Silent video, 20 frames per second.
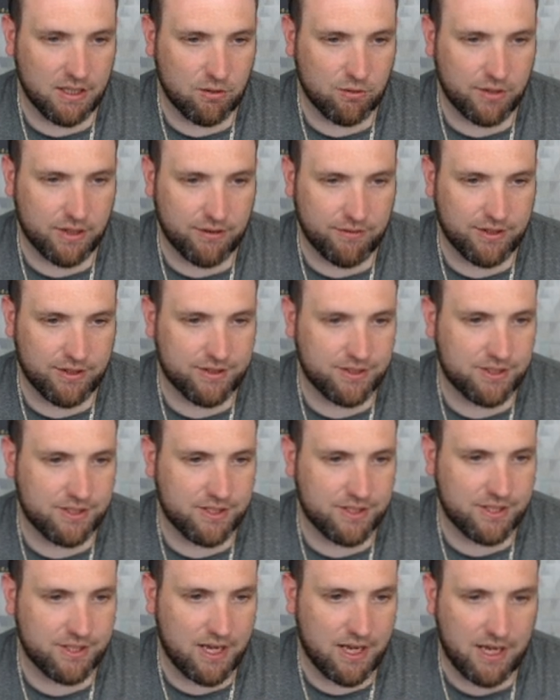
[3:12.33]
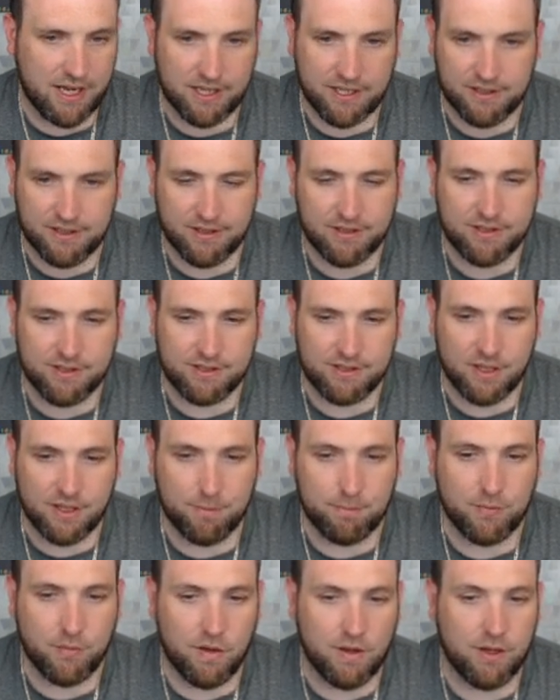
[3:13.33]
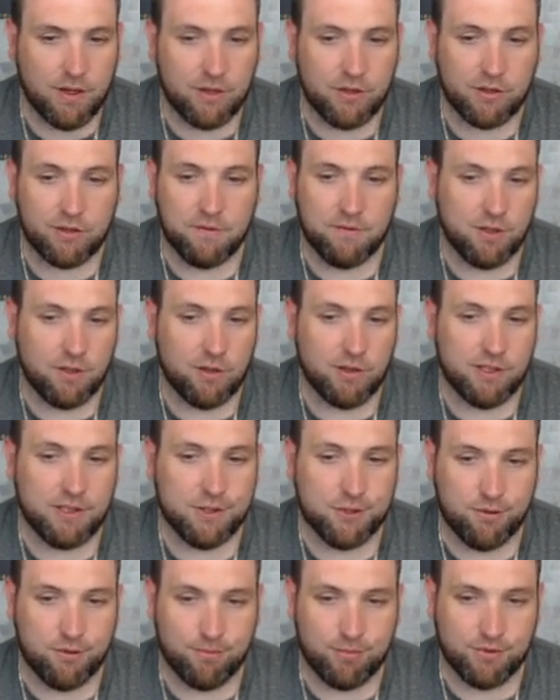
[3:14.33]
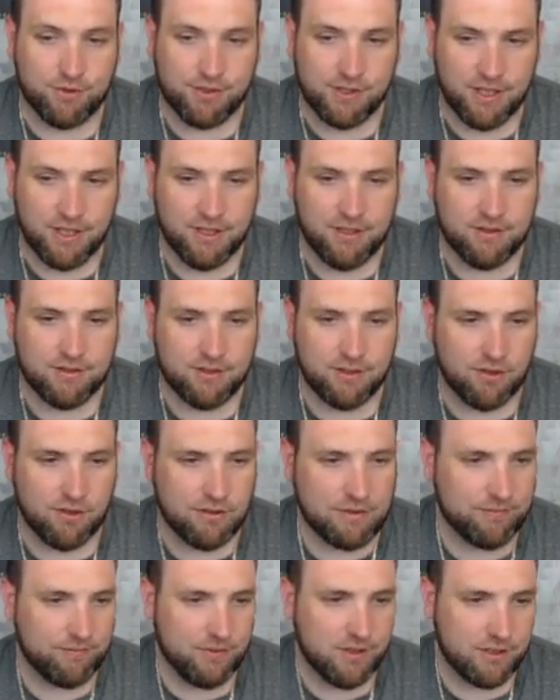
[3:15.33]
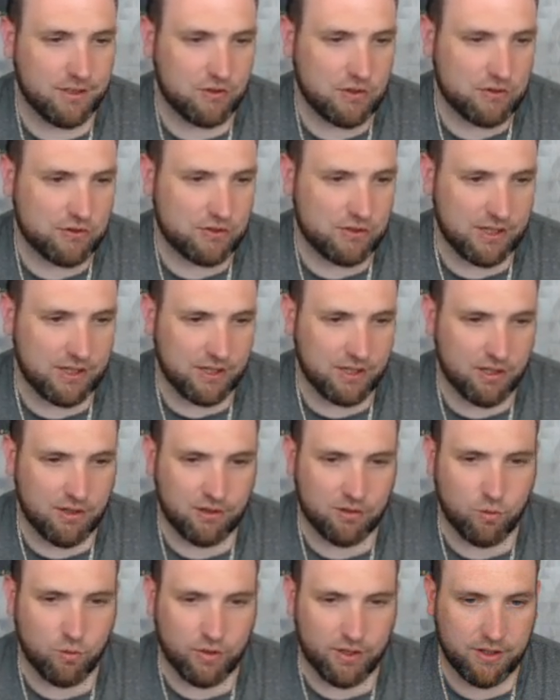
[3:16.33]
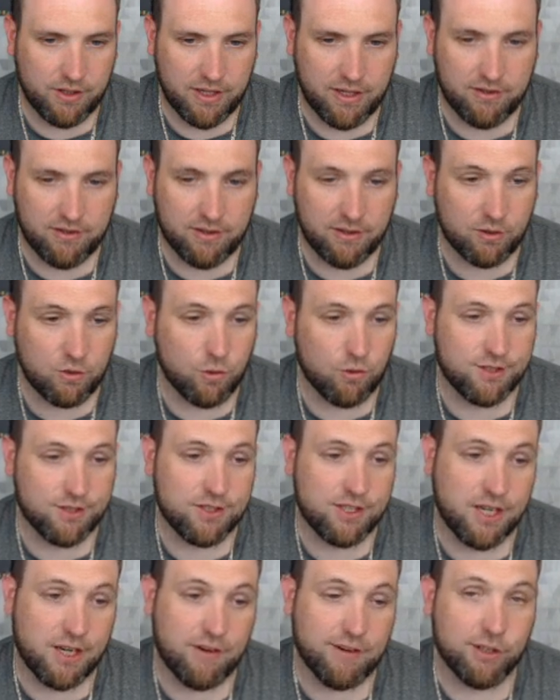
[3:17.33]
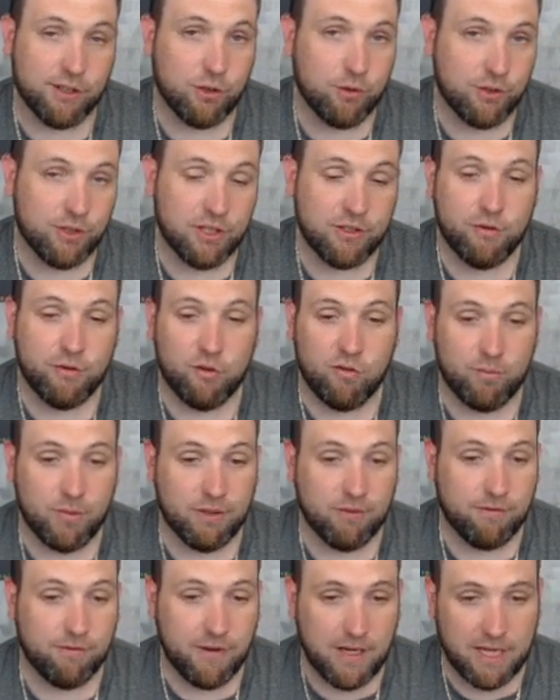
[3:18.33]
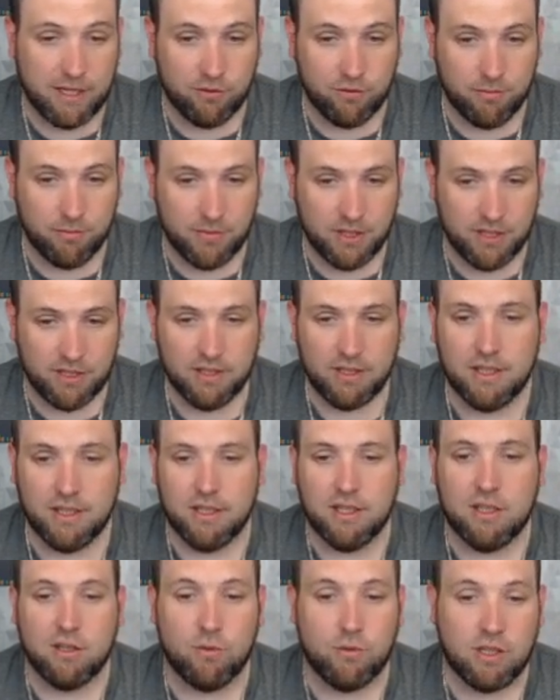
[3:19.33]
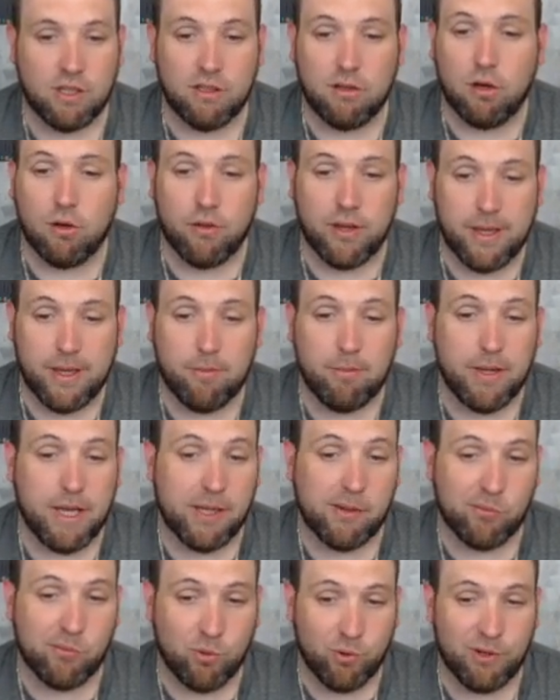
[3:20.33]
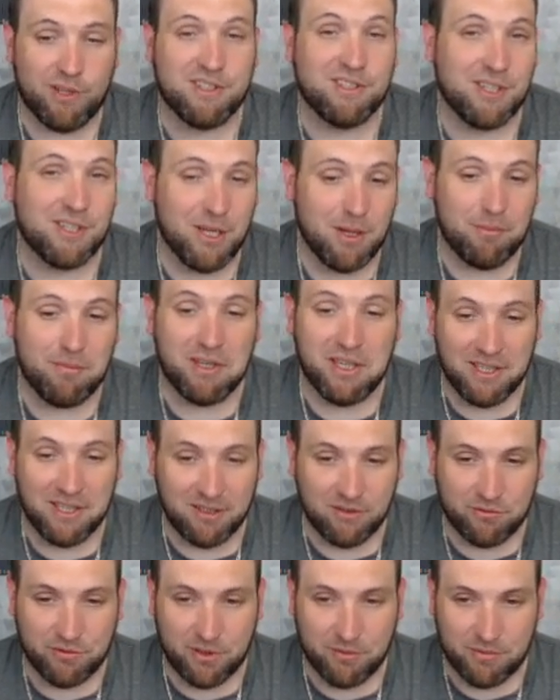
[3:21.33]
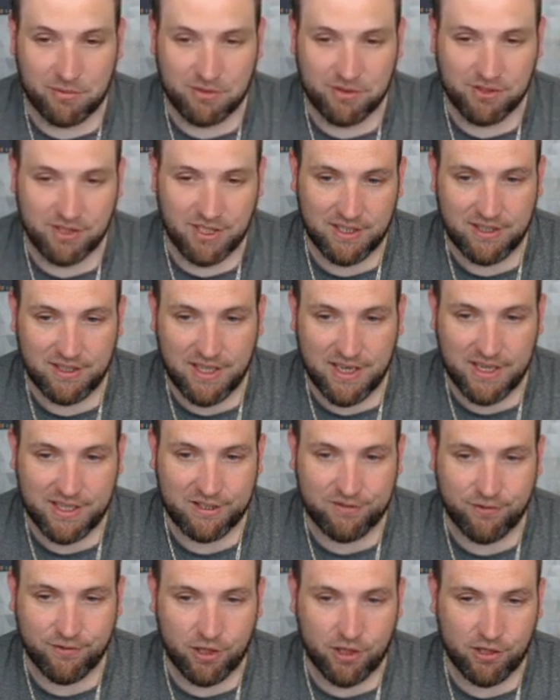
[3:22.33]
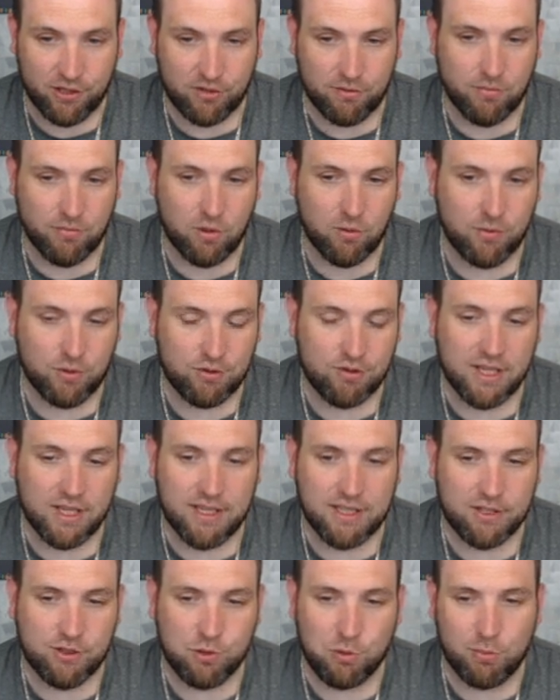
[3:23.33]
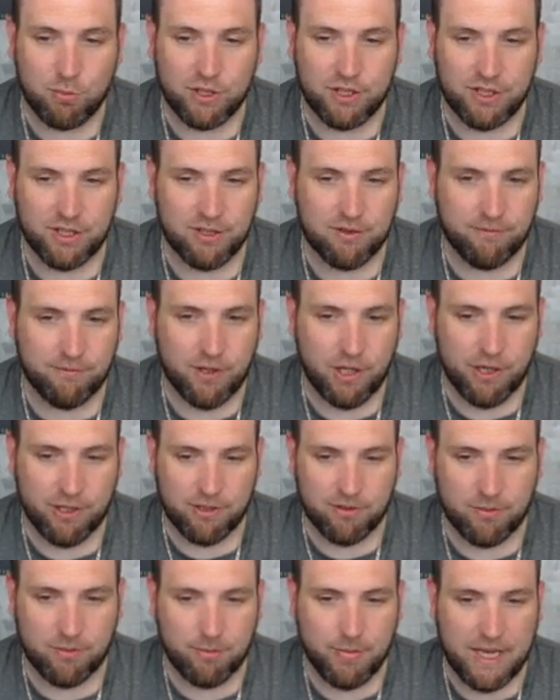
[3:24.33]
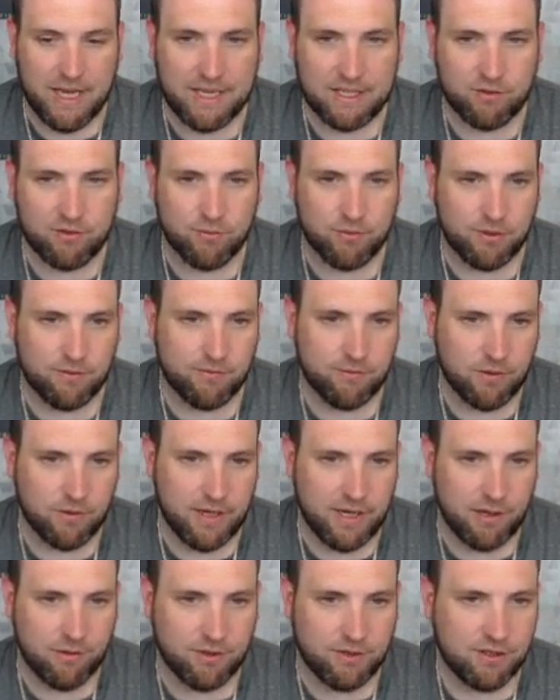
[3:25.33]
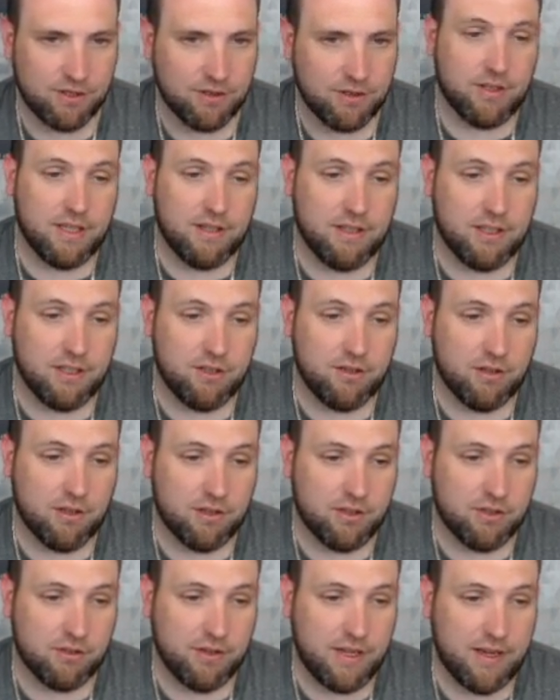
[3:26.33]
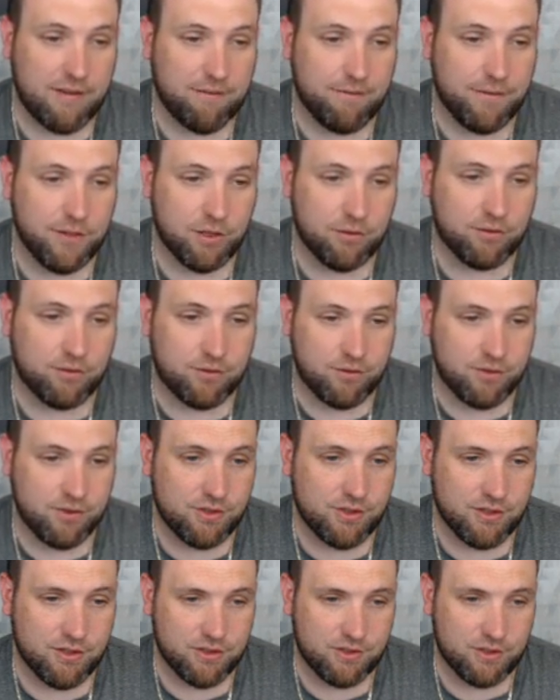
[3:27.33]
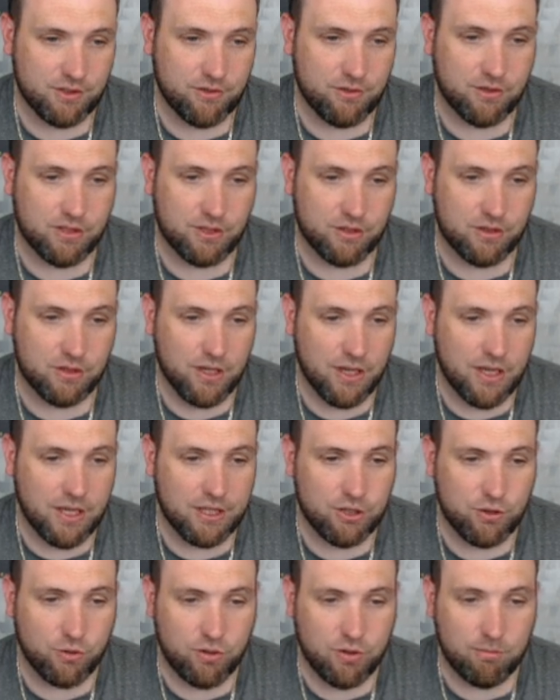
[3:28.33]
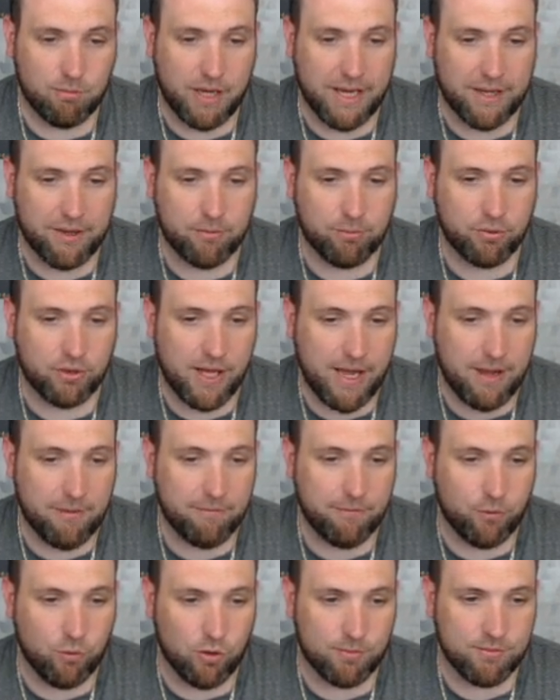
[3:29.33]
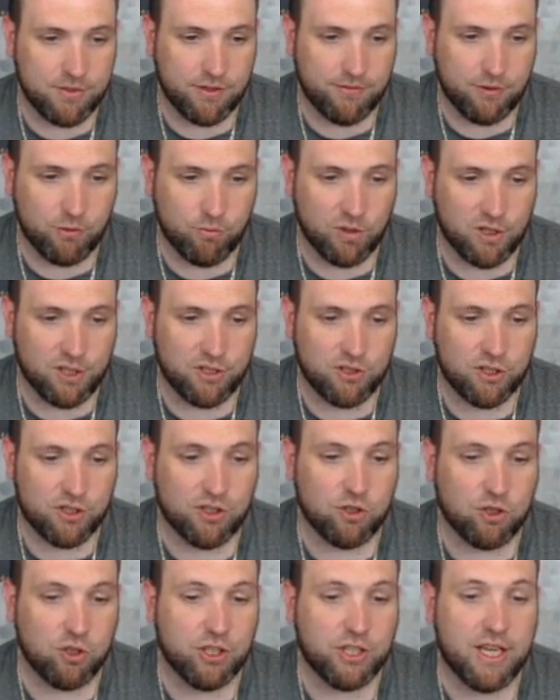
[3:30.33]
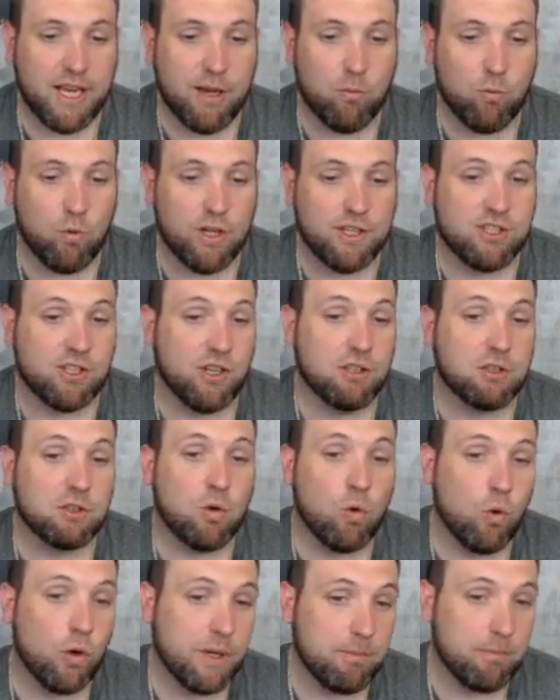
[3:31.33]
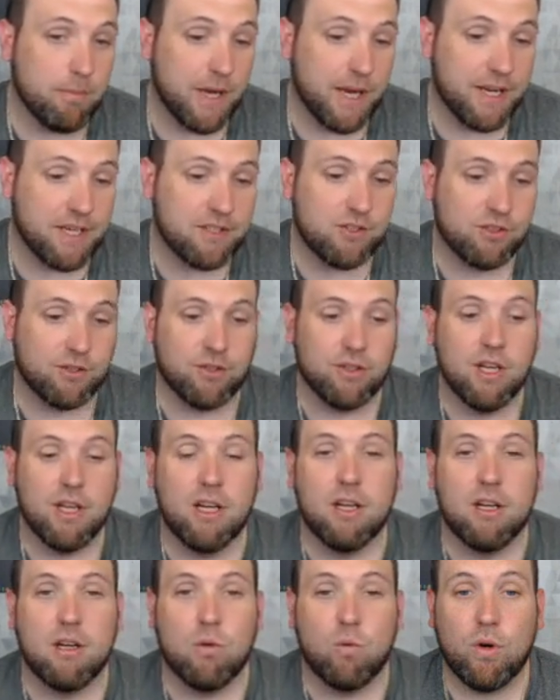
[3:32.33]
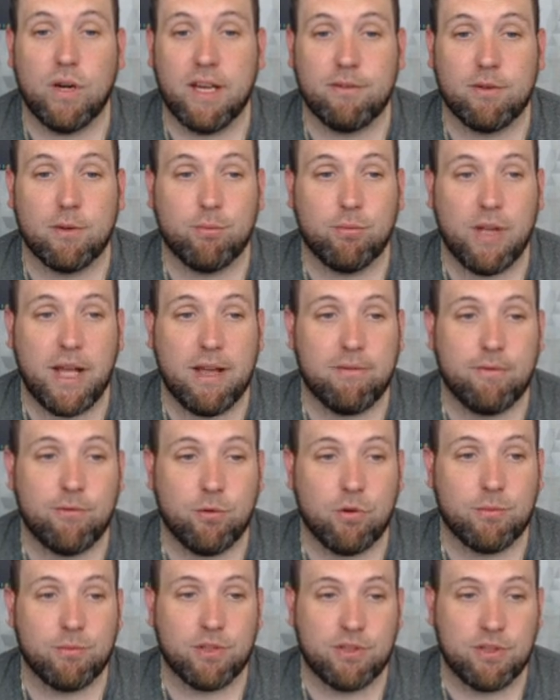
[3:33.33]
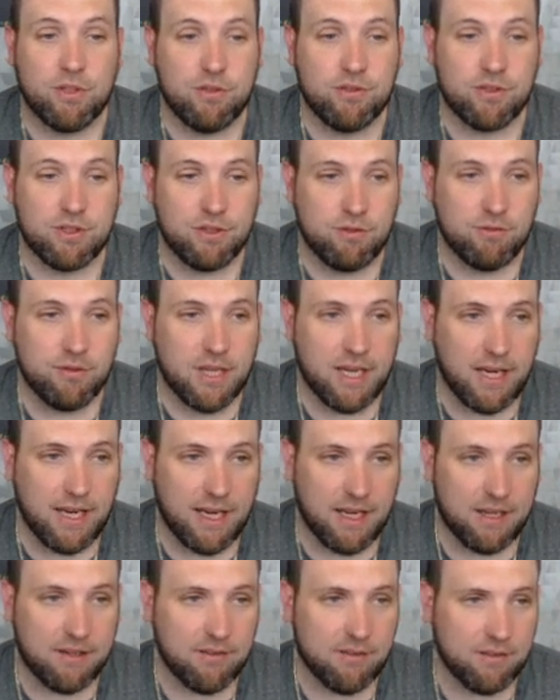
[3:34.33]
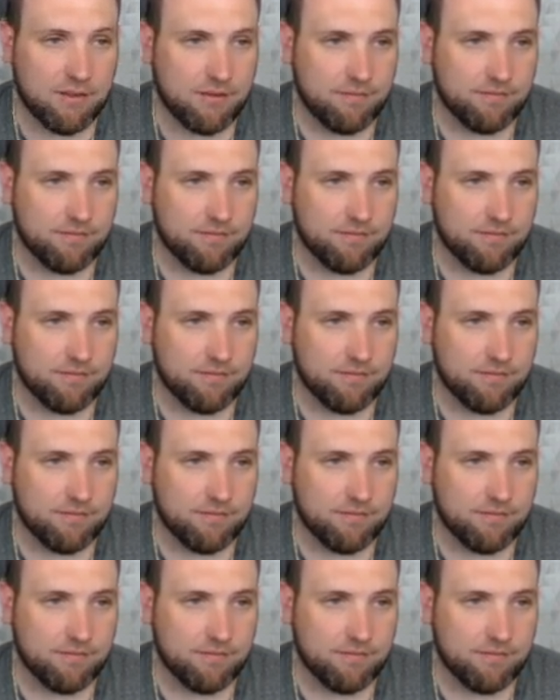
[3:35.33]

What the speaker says: whatever this is, Audius is up 132%, so interesting altcoin there. And then of course Terra Luna, if you've been following me, we know that bad boy is up 83%. Nice volume, almost 2 billion in volume the past 24 hours. And then you also have filters, so you can do it by the platforms. If you want to just look at what's on Coinbase or whatever platform you're using, you can.